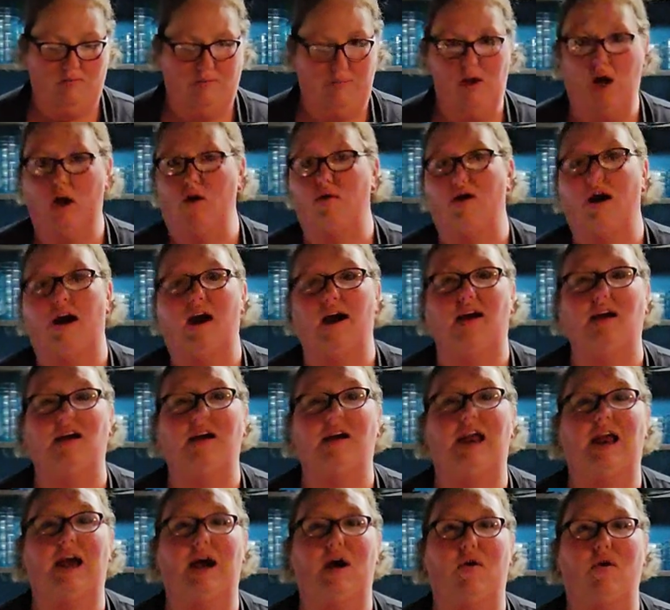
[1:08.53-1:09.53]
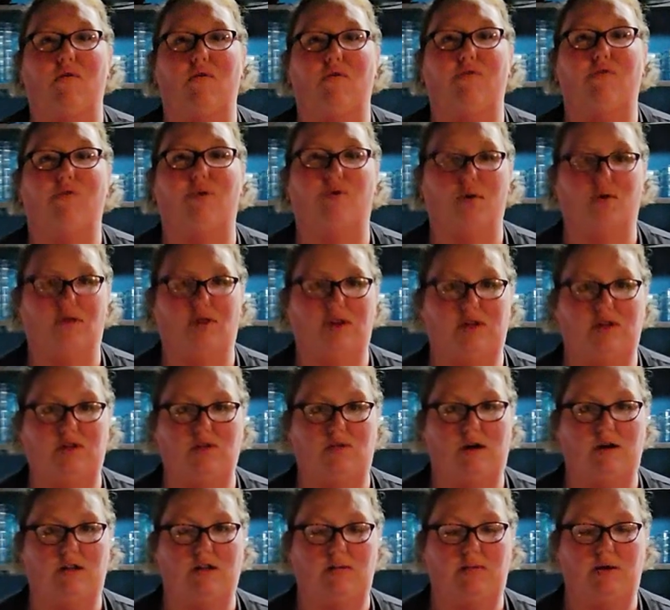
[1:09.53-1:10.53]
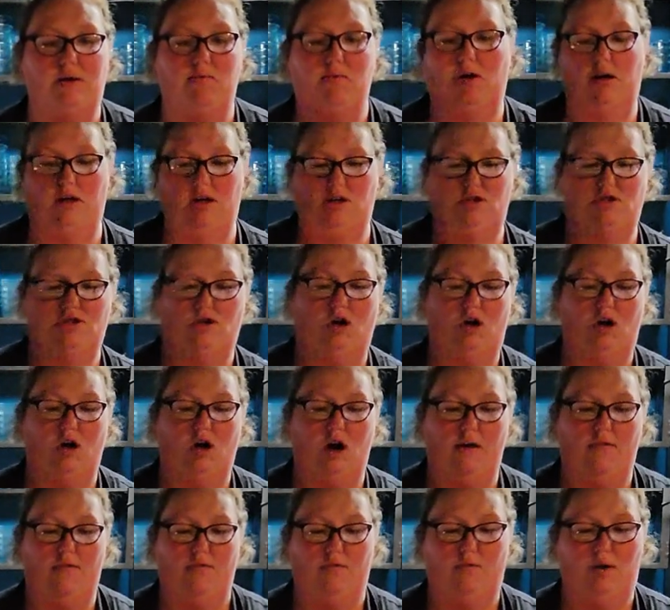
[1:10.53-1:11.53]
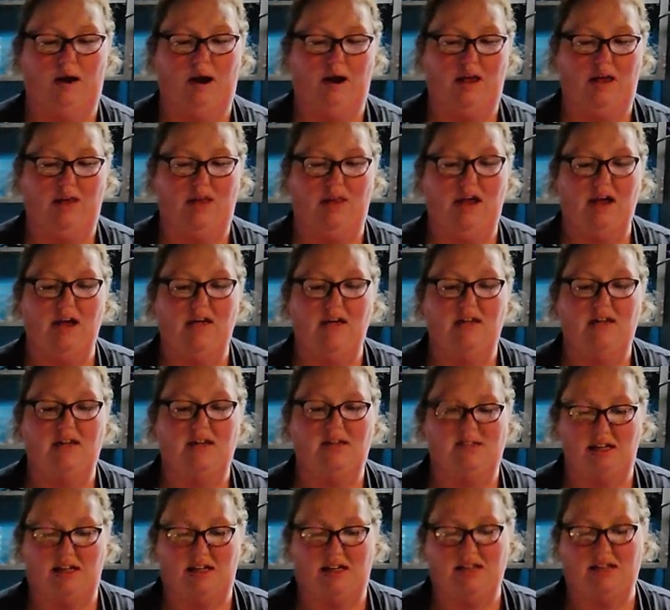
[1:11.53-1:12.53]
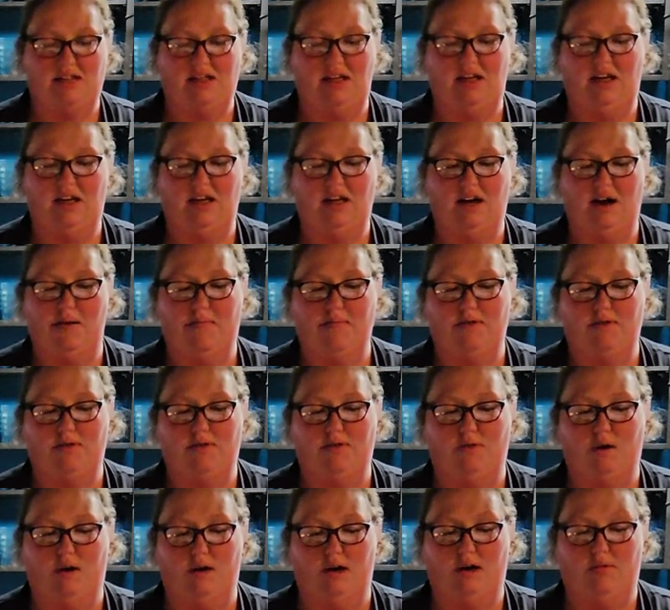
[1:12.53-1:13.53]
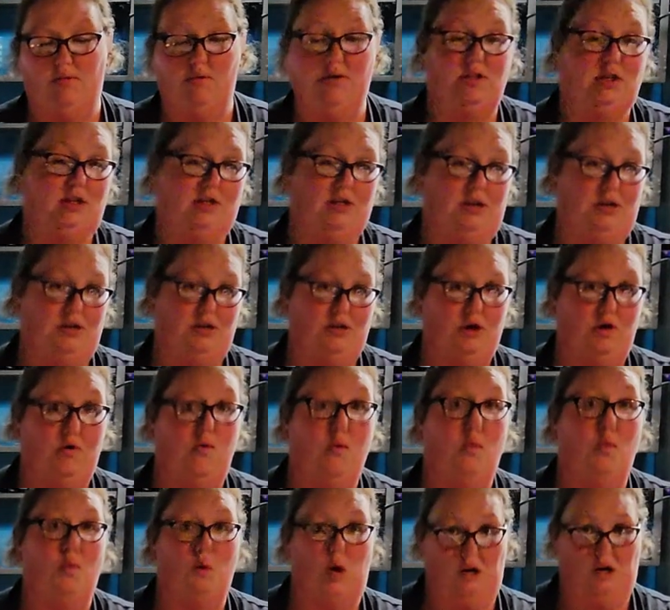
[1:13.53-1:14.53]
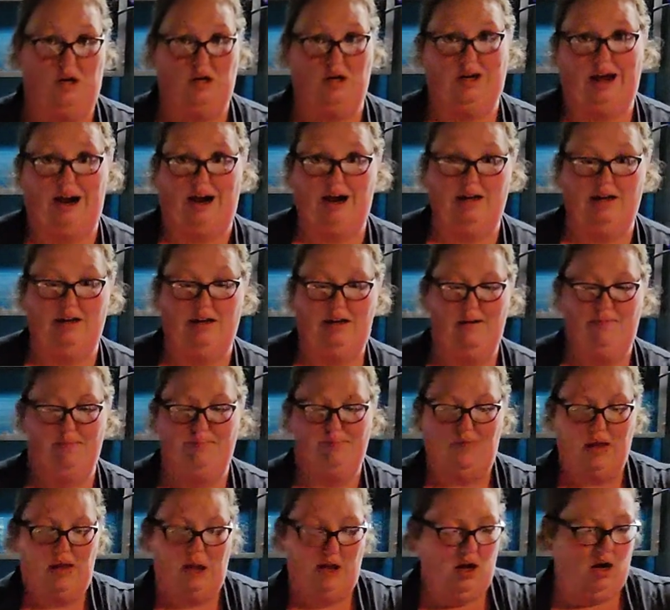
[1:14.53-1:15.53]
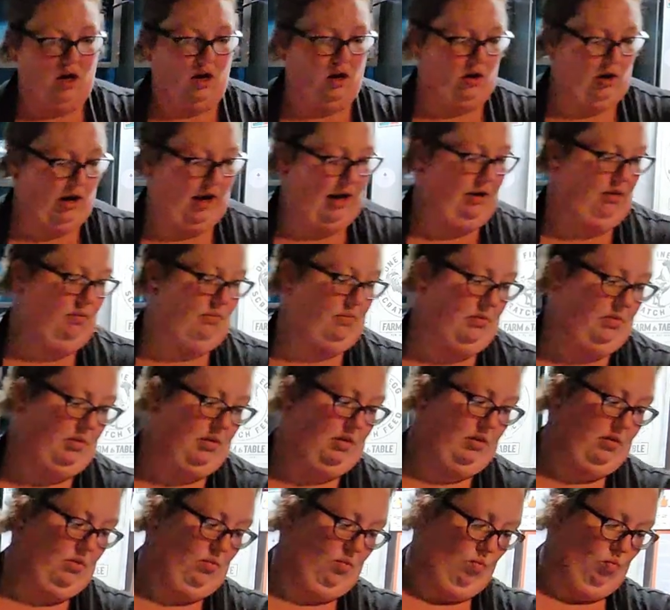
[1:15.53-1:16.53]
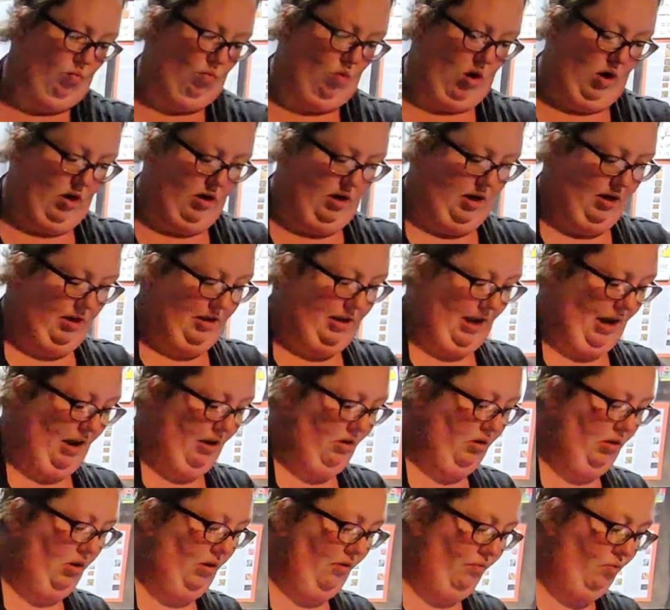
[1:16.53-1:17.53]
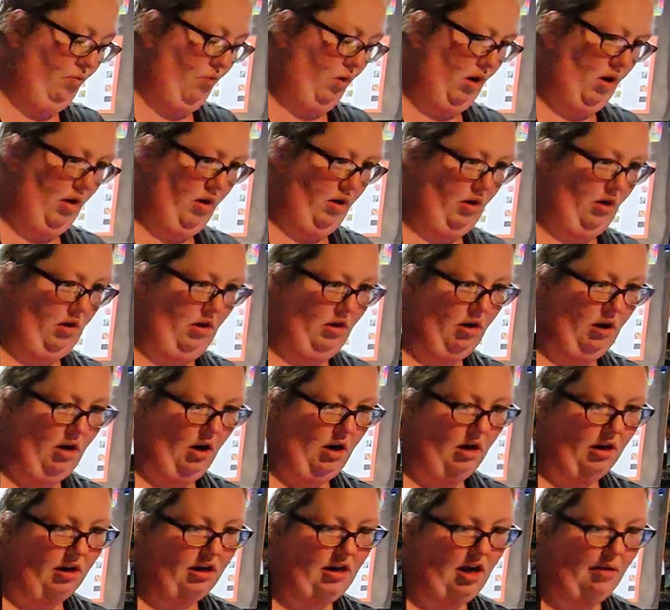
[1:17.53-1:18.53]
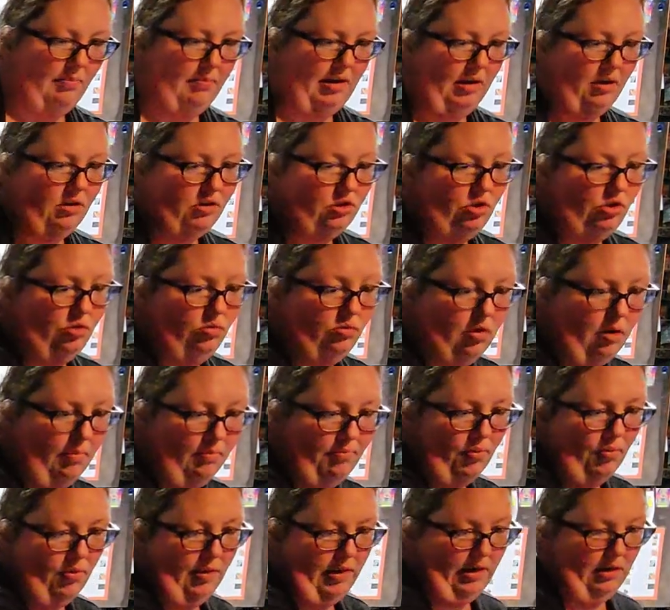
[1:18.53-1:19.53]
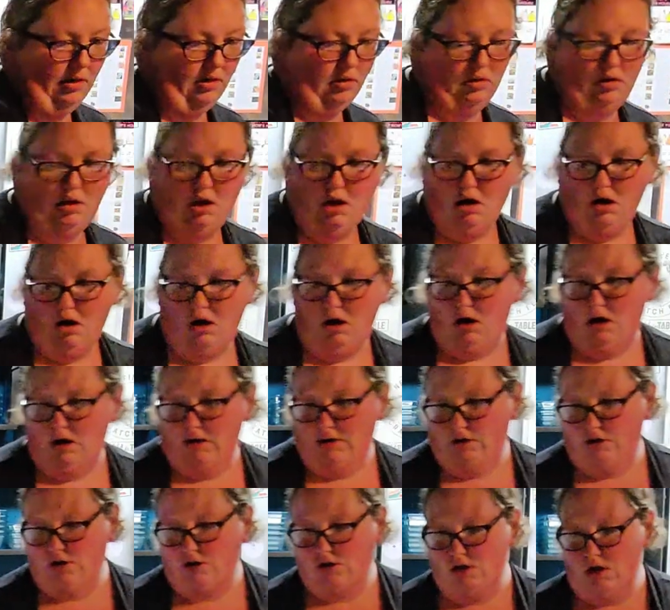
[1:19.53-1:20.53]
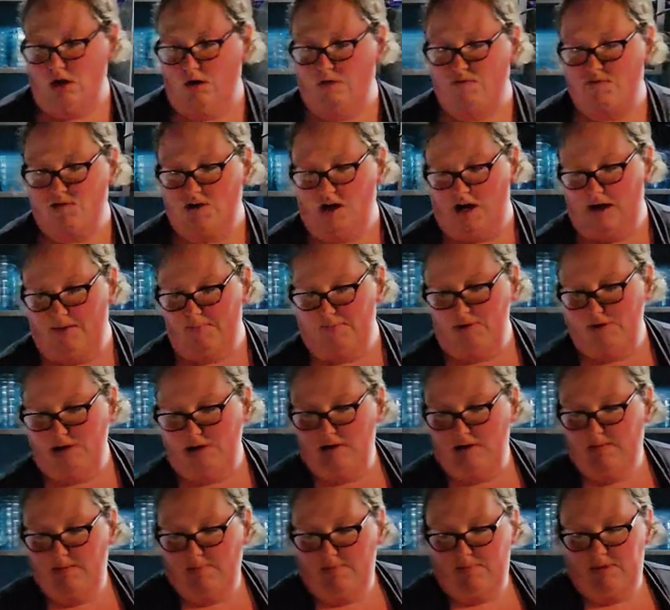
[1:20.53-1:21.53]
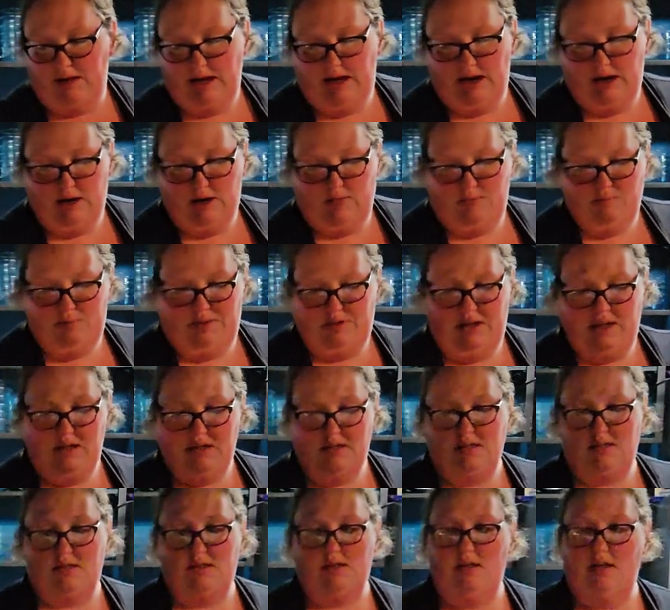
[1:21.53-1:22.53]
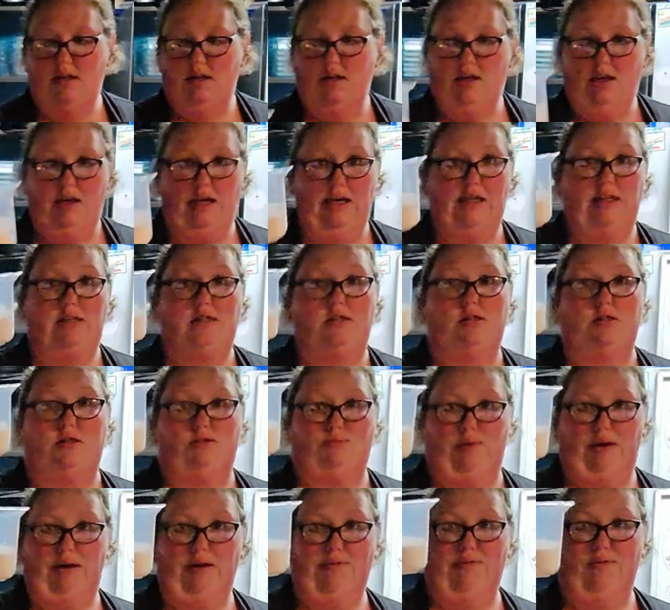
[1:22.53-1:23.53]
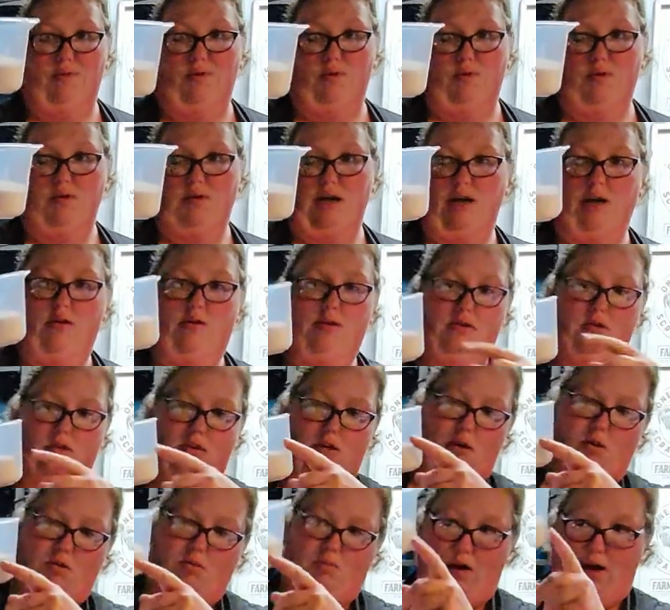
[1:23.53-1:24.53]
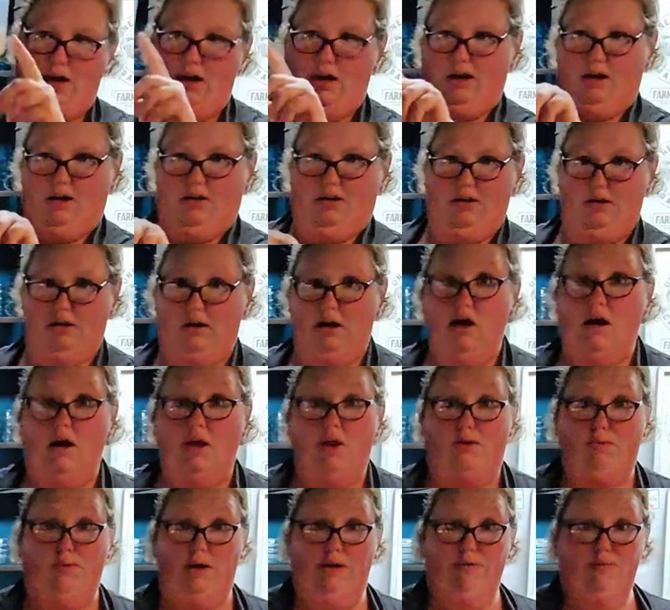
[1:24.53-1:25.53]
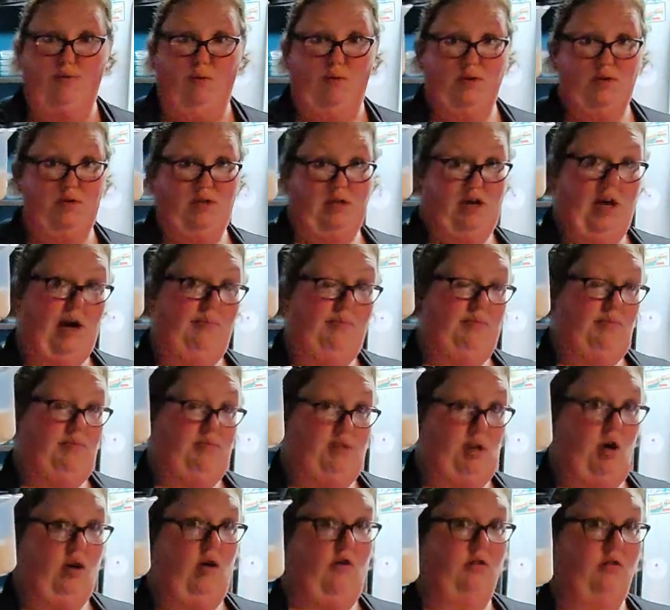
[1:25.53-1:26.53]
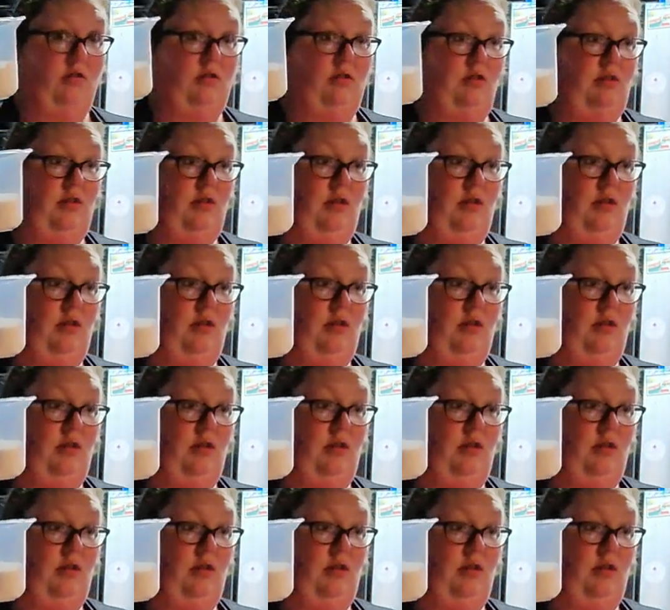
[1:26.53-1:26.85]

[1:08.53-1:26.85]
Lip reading: All right, now for this recipe, we're going to start off with 16 cups of water, which is also 1 gallon. All right, 1 gallon of water coming to a boil on your stovetop. Now, this is 3/4, I know there's no writing on there, 3/4 cup of salt,